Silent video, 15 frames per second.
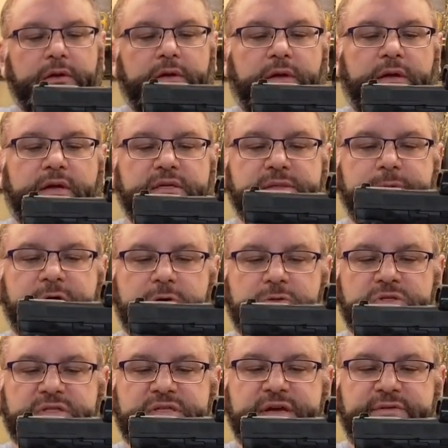It has
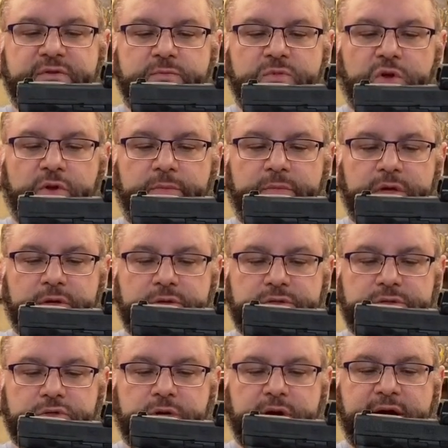about 7 millimeters
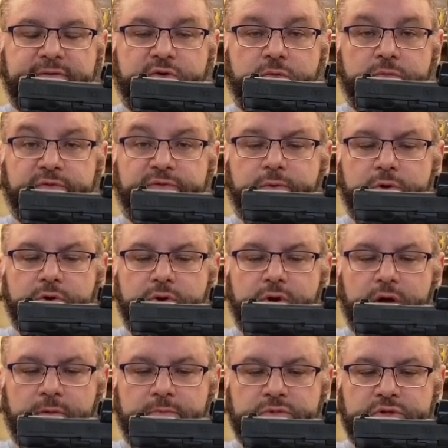of travel before you
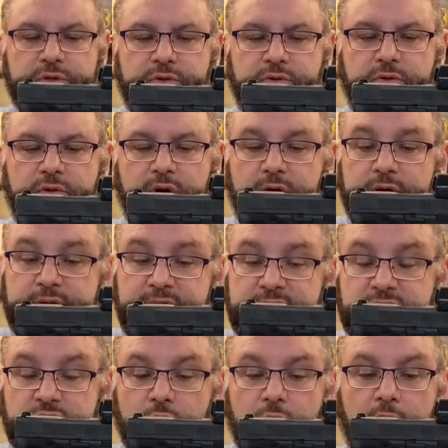come to a
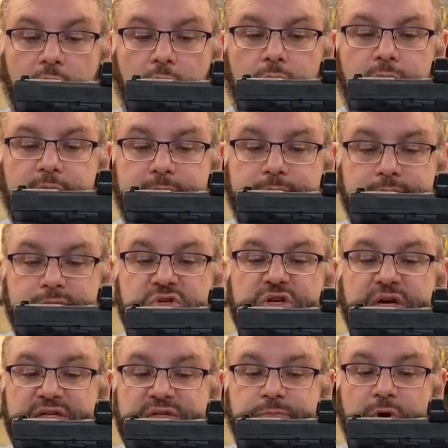nice wall that
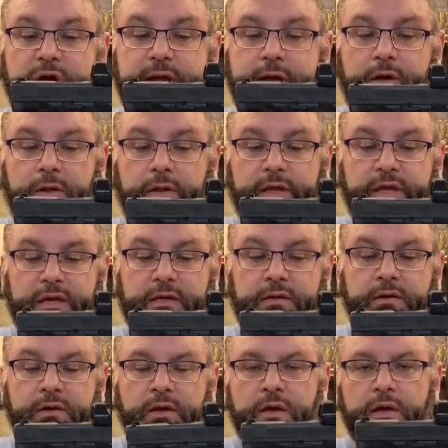does break
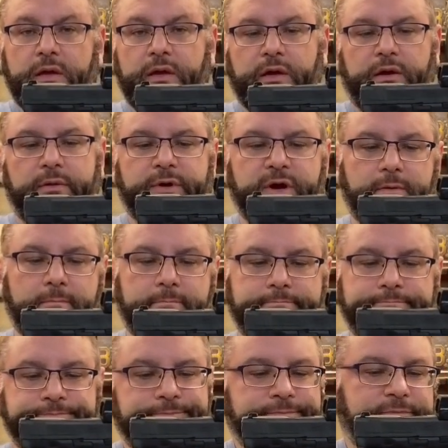clean at about
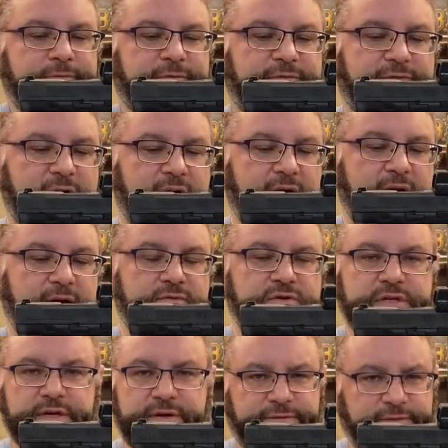5
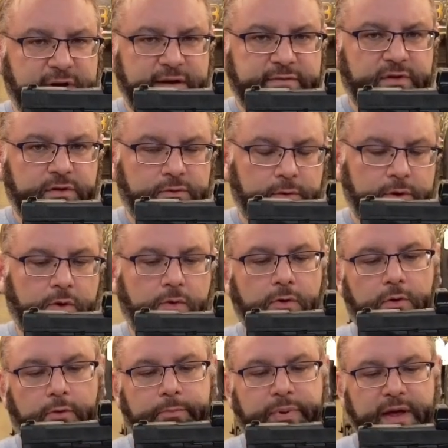to 5
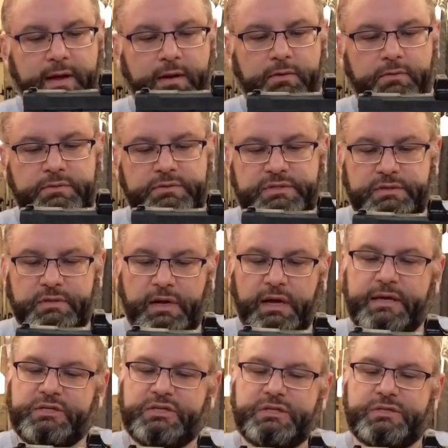3/4 pounds.
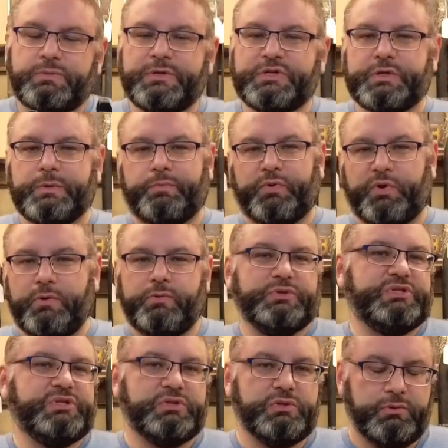I just wish it broke
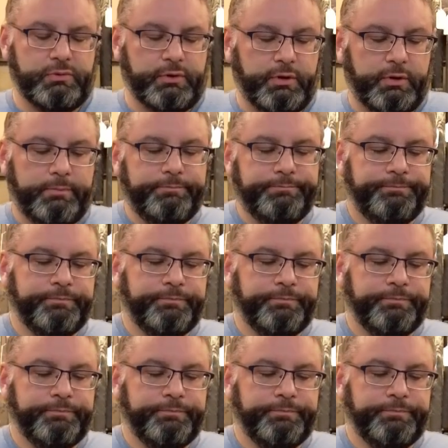sooner.